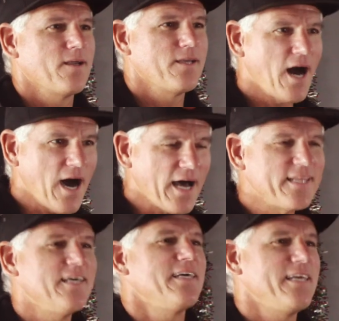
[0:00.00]

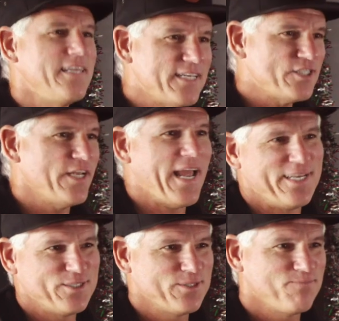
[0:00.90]
God
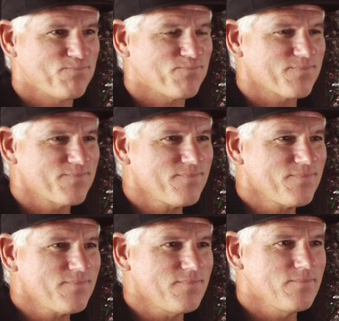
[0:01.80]
initiates.
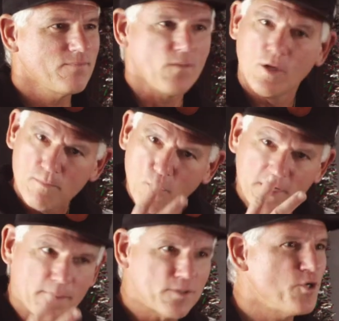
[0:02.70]
Point
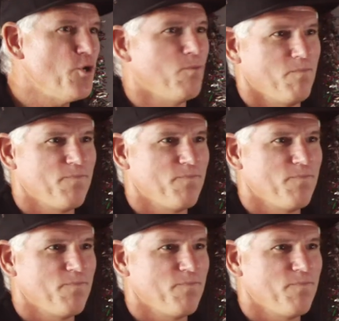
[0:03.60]
number two.